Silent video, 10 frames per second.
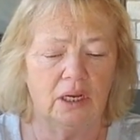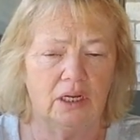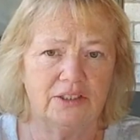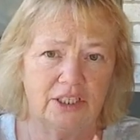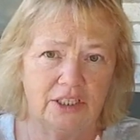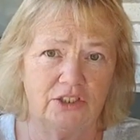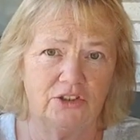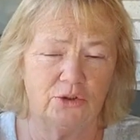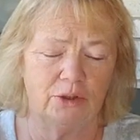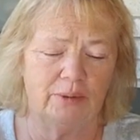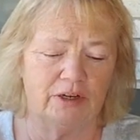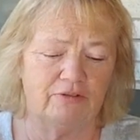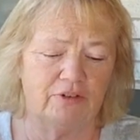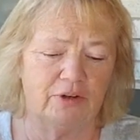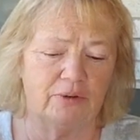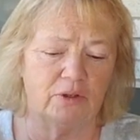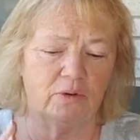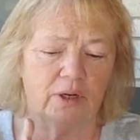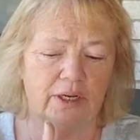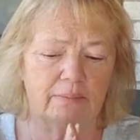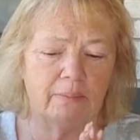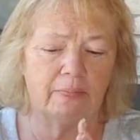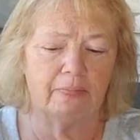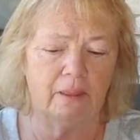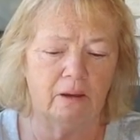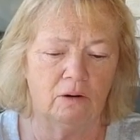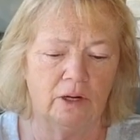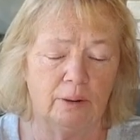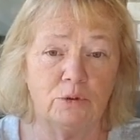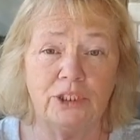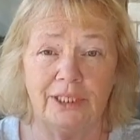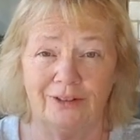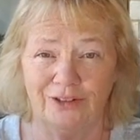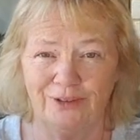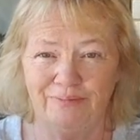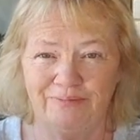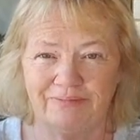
I'll tell you a story about a friend real quick. Her name was Nilda.